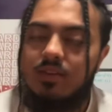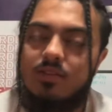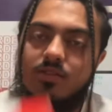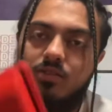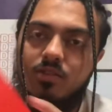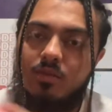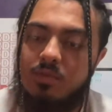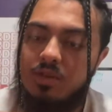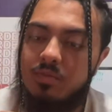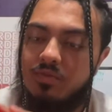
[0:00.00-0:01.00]
So hit
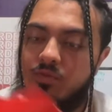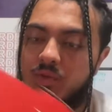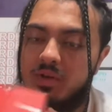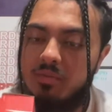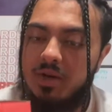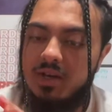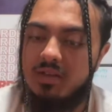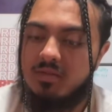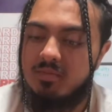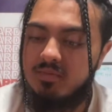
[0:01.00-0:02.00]
me up if you want to buy
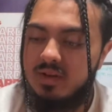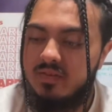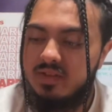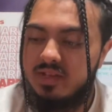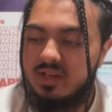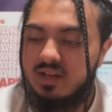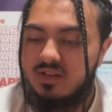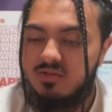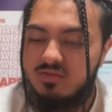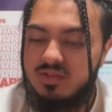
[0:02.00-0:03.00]
them. Everything I
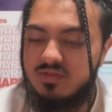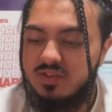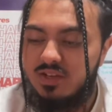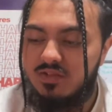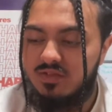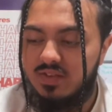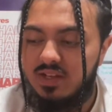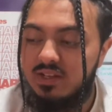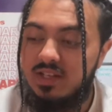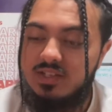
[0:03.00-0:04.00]
do these videos
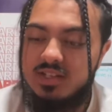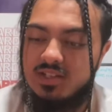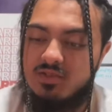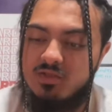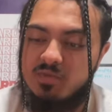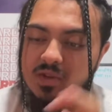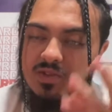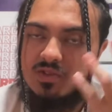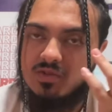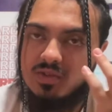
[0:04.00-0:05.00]
about. Unless I tell you it's
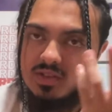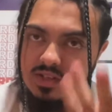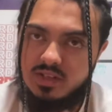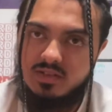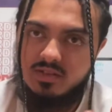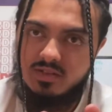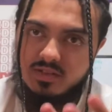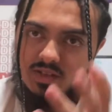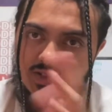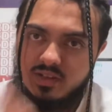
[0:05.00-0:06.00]
personal, then yes.
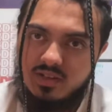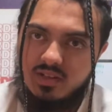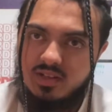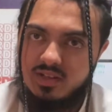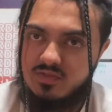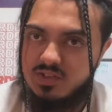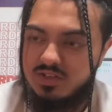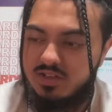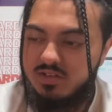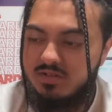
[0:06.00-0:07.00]
It's for
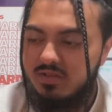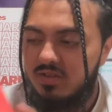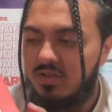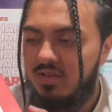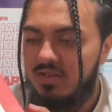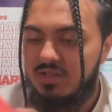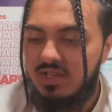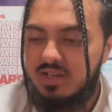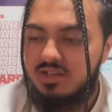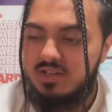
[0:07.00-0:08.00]
sale.
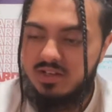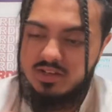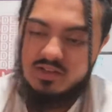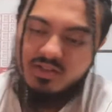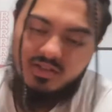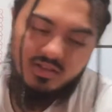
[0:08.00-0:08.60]
Size 6.